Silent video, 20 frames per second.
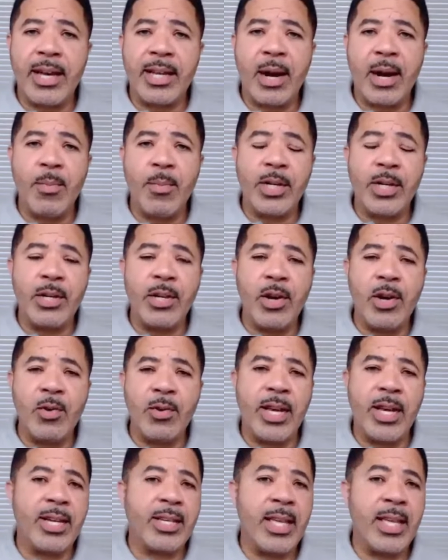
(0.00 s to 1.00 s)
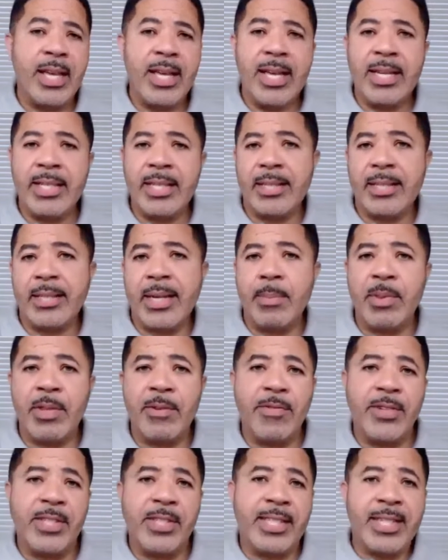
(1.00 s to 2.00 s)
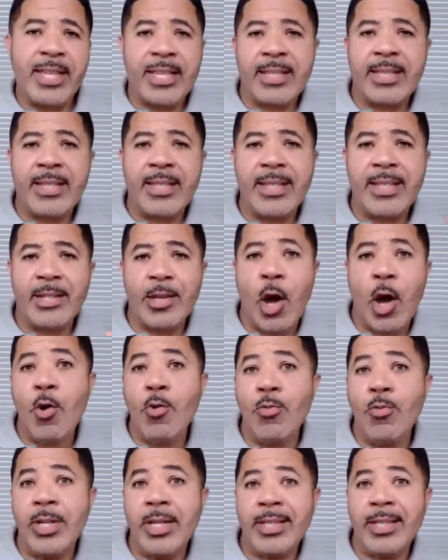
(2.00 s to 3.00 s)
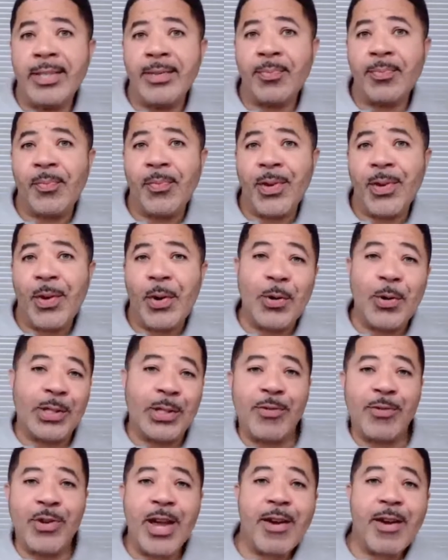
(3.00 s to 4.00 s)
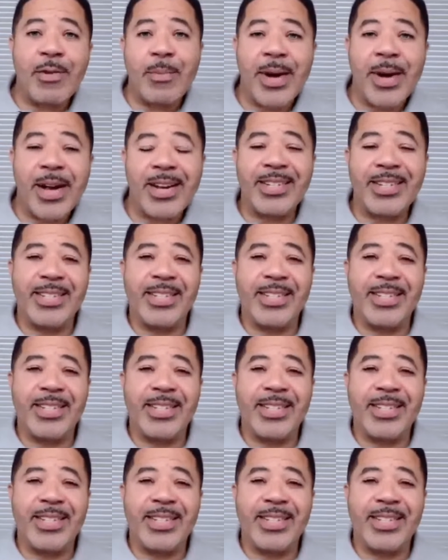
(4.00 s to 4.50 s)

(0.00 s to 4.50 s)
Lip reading: I want to know, is it something for sisters only, or is it for everybody?